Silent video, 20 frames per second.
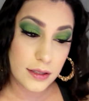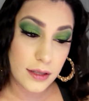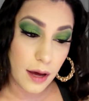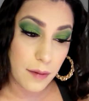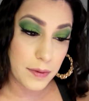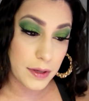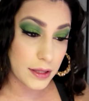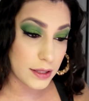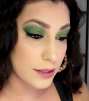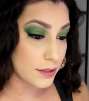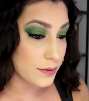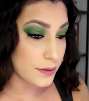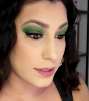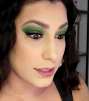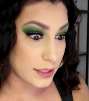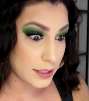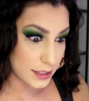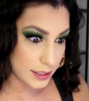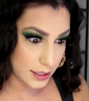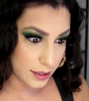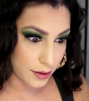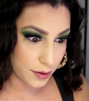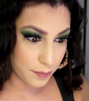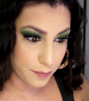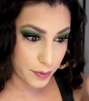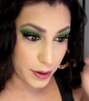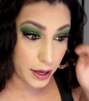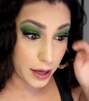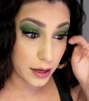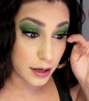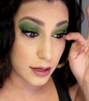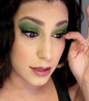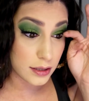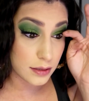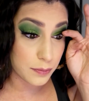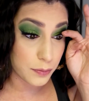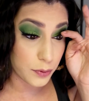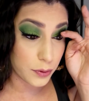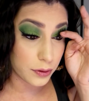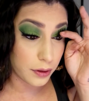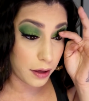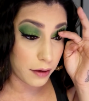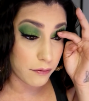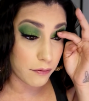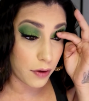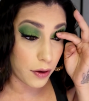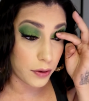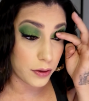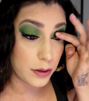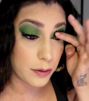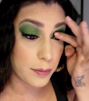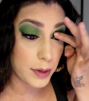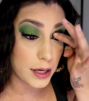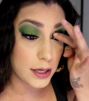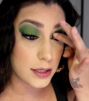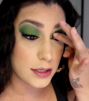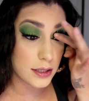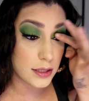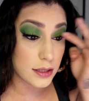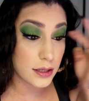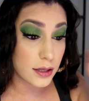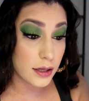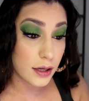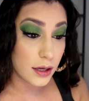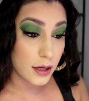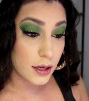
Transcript: I mean, this one is still, but it's more like volumized,